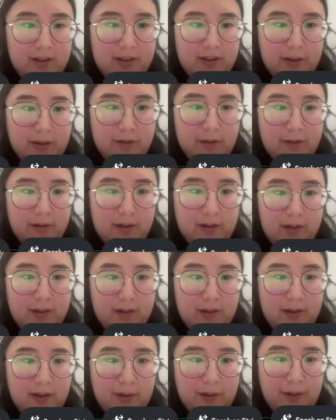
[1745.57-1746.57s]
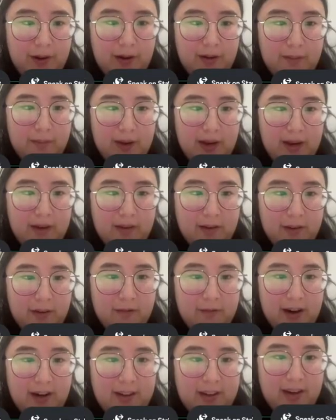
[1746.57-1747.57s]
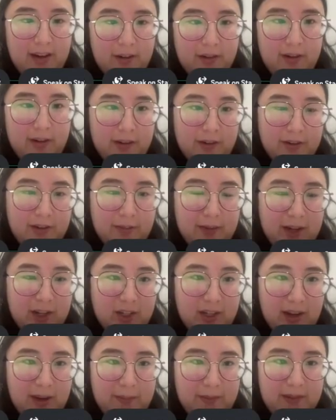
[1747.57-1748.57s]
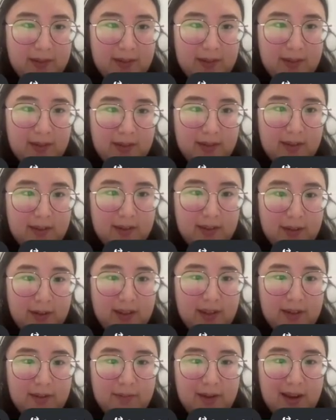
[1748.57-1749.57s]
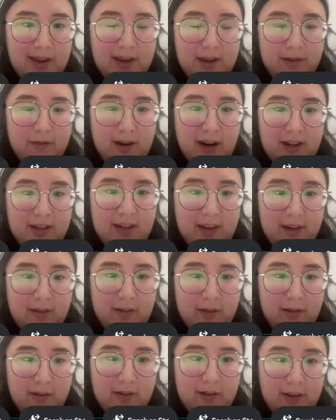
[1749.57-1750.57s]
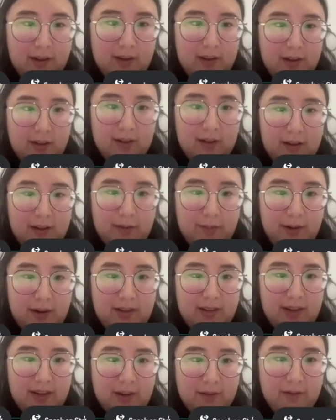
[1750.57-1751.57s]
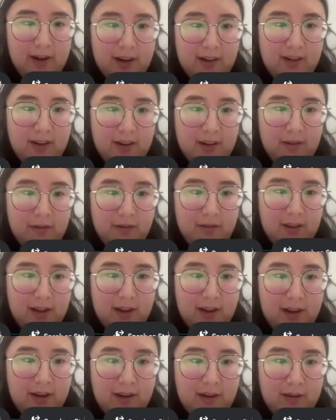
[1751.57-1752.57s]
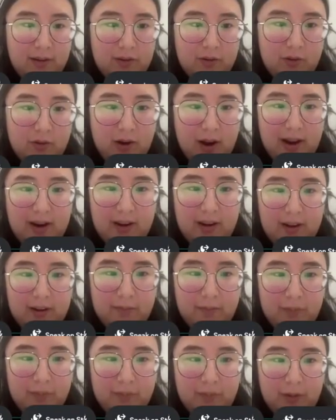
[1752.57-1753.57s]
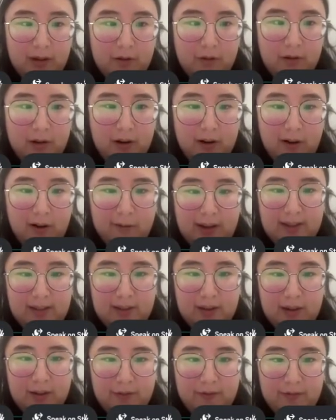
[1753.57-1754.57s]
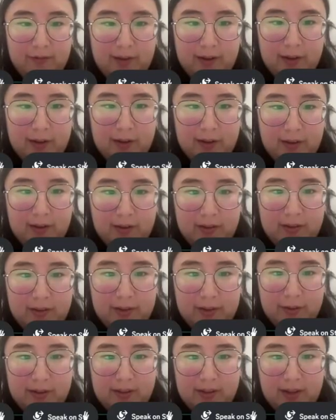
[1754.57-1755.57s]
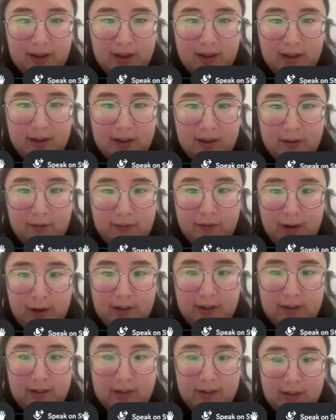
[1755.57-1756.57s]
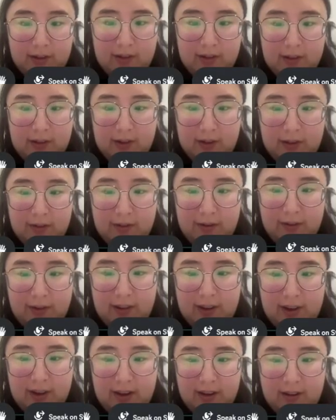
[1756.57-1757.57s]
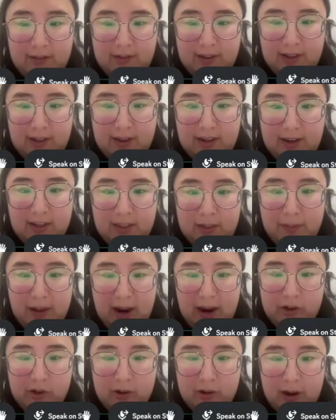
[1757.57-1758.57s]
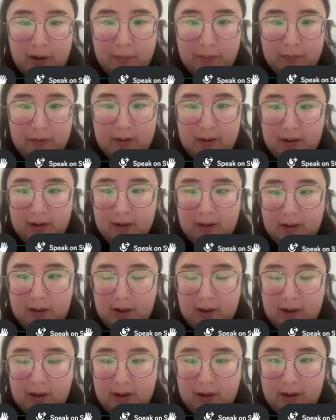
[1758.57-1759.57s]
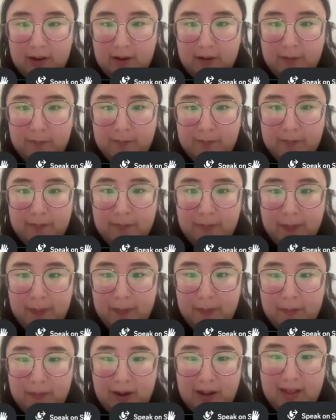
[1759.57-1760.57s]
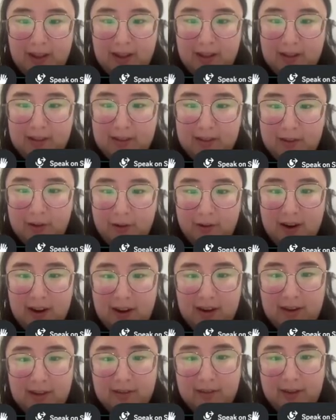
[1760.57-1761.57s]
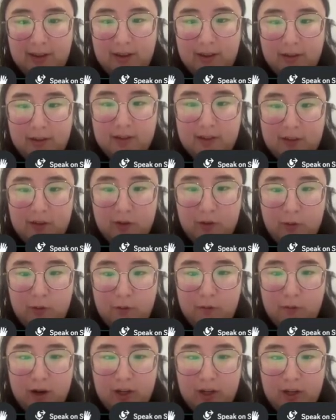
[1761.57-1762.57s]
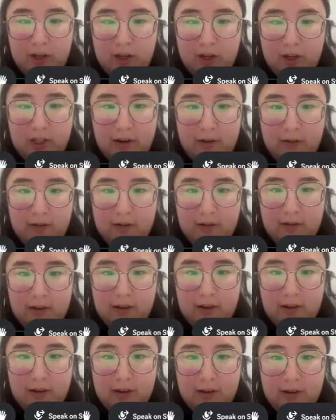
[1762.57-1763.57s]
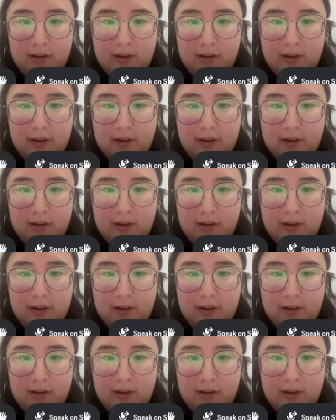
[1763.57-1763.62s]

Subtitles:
So I'm going to make another rectangle. You can also make shapes. So this is making a rectangle. I'm going to take a rectangle and then drag it below all my stuff. So it's like in front of everything. It gives like a nice backdrop. I think this gray like looks too washed out.